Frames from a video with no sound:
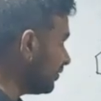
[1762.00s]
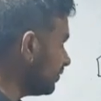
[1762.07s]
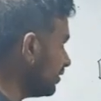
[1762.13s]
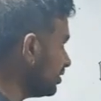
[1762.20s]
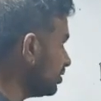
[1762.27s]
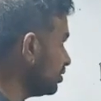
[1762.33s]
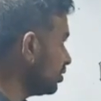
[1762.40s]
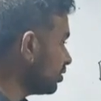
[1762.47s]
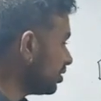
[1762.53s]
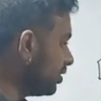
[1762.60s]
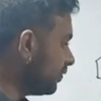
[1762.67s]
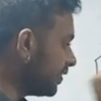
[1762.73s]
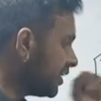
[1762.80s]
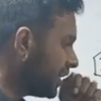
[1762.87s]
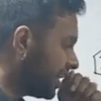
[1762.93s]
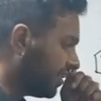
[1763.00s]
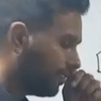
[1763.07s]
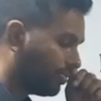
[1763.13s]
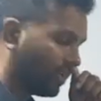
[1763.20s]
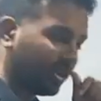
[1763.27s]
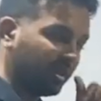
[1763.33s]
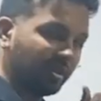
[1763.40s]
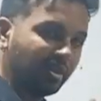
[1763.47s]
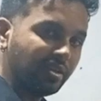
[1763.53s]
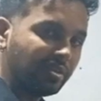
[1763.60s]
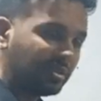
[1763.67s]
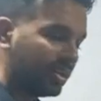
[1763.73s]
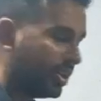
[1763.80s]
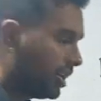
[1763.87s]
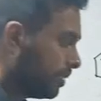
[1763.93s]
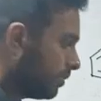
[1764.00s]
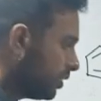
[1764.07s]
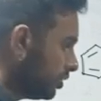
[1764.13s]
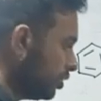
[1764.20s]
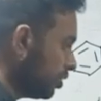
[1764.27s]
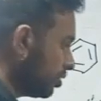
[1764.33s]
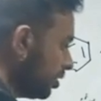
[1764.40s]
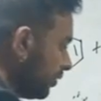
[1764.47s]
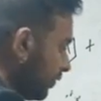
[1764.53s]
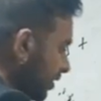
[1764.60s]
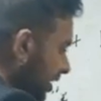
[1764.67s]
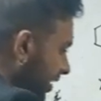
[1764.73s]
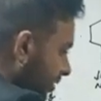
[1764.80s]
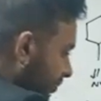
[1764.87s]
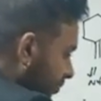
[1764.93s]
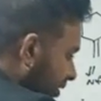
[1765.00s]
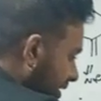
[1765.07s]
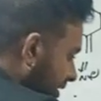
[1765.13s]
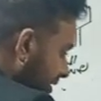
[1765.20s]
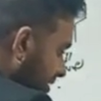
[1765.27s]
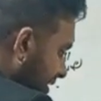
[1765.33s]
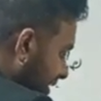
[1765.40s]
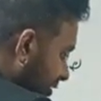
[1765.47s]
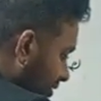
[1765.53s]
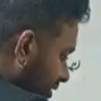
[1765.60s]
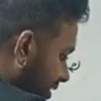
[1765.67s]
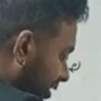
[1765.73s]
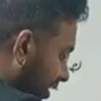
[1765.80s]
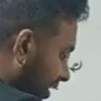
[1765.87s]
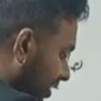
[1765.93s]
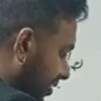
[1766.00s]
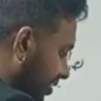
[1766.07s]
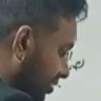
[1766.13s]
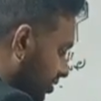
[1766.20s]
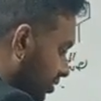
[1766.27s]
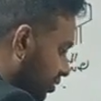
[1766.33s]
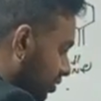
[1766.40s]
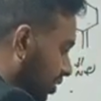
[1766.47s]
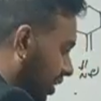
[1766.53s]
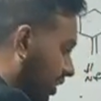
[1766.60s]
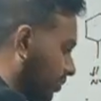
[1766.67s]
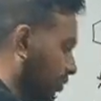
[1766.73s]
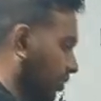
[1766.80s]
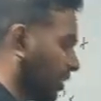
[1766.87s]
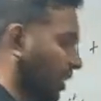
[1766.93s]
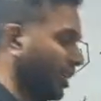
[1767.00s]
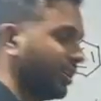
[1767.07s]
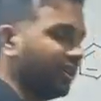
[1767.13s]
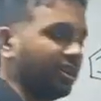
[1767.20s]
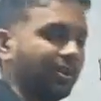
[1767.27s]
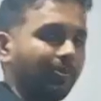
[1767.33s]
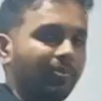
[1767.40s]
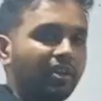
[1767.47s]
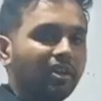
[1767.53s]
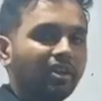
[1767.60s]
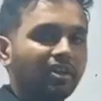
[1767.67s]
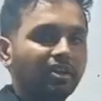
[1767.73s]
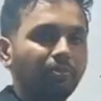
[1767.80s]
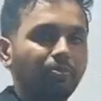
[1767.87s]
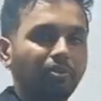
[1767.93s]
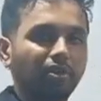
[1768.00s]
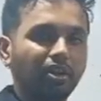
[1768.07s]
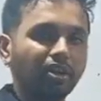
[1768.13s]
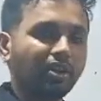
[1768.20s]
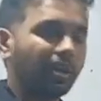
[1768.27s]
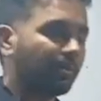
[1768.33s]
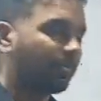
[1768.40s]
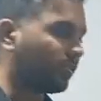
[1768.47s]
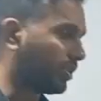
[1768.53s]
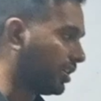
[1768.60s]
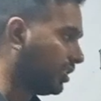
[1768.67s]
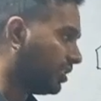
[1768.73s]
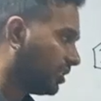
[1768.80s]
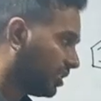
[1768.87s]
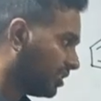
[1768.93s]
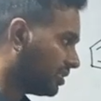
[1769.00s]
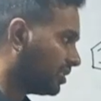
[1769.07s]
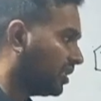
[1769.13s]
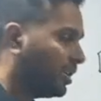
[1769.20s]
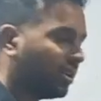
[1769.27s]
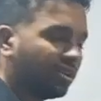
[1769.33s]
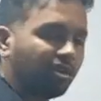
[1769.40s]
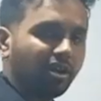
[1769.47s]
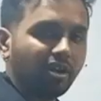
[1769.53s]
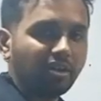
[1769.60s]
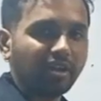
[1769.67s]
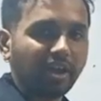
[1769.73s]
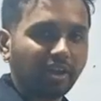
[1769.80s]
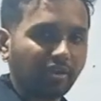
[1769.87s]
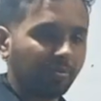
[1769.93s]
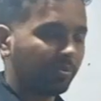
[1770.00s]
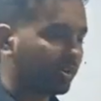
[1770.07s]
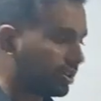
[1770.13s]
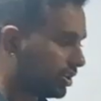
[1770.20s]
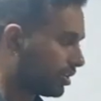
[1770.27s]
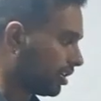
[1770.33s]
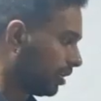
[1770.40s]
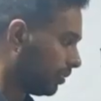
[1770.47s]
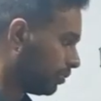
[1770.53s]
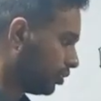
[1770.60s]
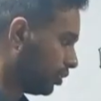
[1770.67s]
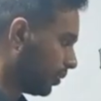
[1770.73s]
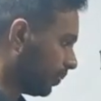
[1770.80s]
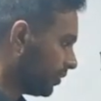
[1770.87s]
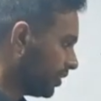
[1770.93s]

with nucleophile F minus, but nucleophile F minus can donate electrons into carbocation. The product obtained is non-aromatic compound.